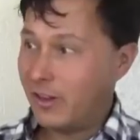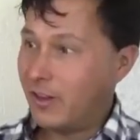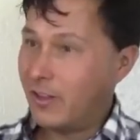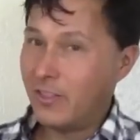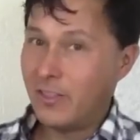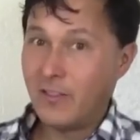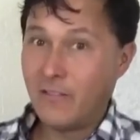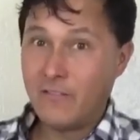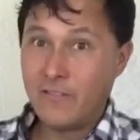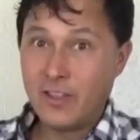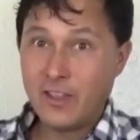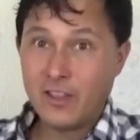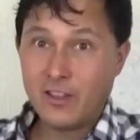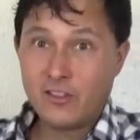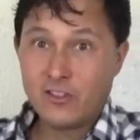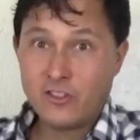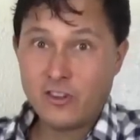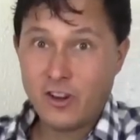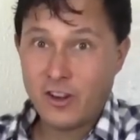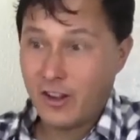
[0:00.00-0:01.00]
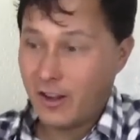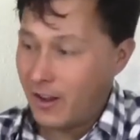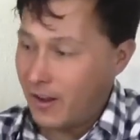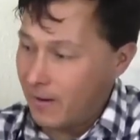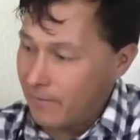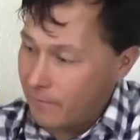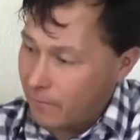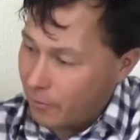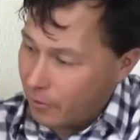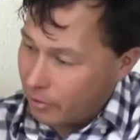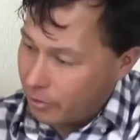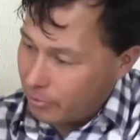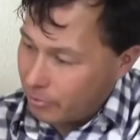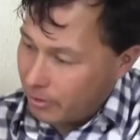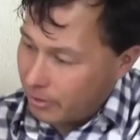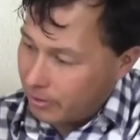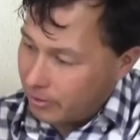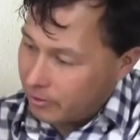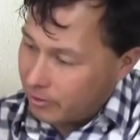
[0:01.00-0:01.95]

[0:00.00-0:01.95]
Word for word: in the VSJ843.